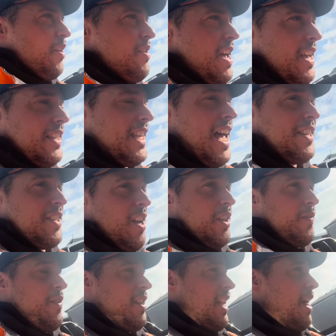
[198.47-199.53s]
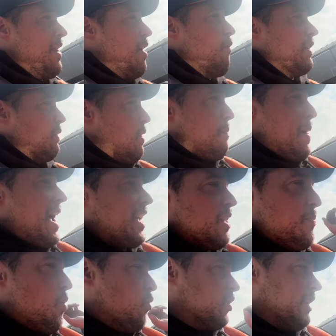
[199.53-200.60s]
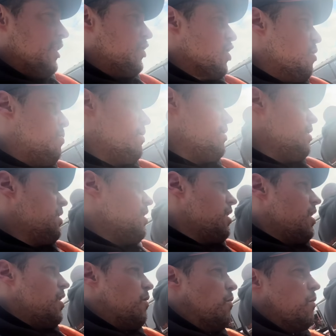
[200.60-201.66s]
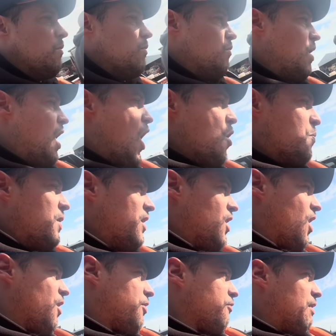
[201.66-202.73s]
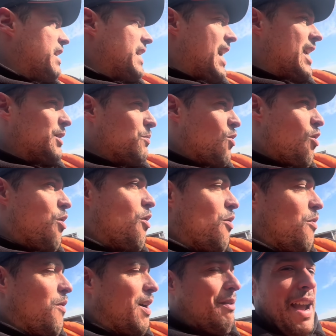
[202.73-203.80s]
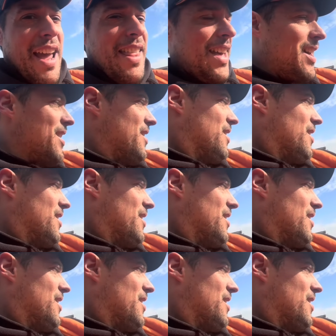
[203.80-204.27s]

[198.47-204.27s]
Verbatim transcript: yes, that's us for the day. And then obviously we're back at the porcelain job. We're hoping that 3 days more we'll get there.